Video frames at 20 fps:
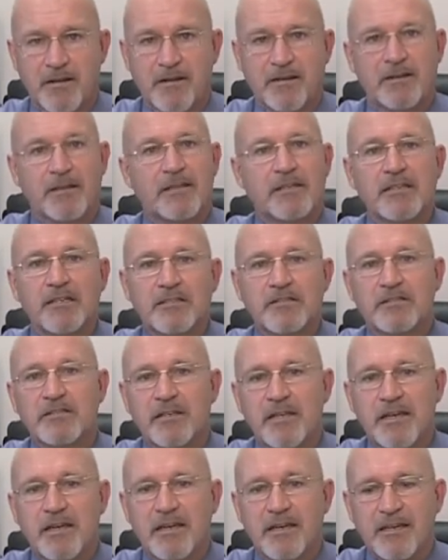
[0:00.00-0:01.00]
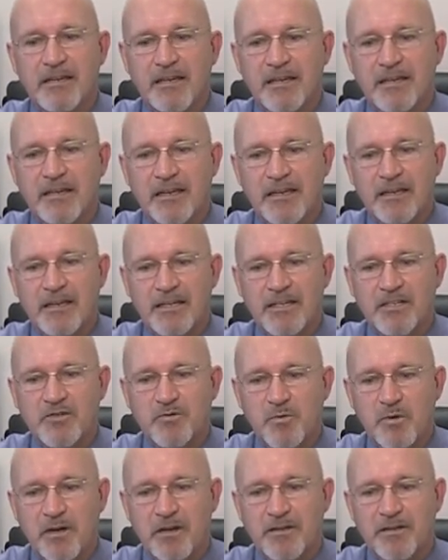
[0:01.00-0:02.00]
In this day and age where